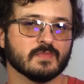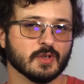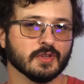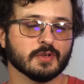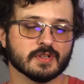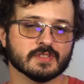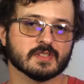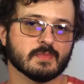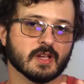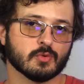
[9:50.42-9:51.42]
The only
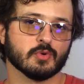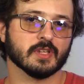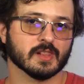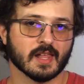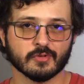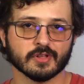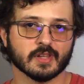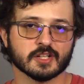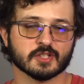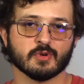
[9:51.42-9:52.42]
criticism I could really level at
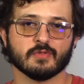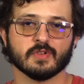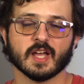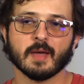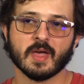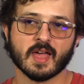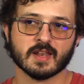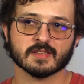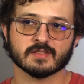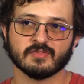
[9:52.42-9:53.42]
Logic Pro for the
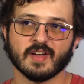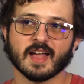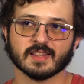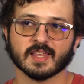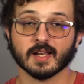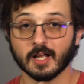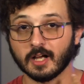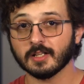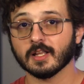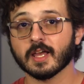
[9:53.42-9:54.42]
iPad is the fact that,
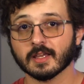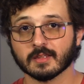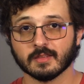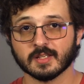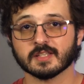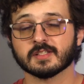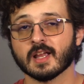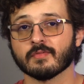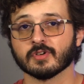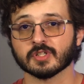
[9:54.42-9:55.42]
unlike the
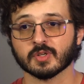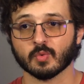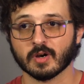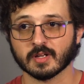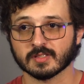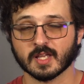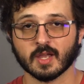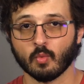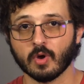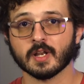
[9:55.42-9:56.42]
desktop version where it's
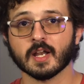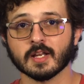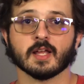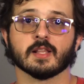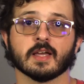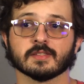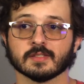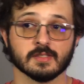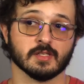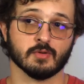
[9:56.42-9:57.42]
a one ninety-nine
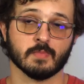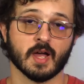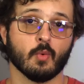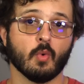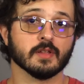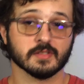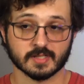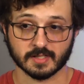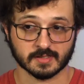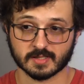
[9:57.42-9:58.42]
license that you buy
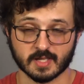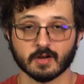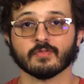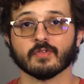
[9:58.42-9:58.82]
once and it's there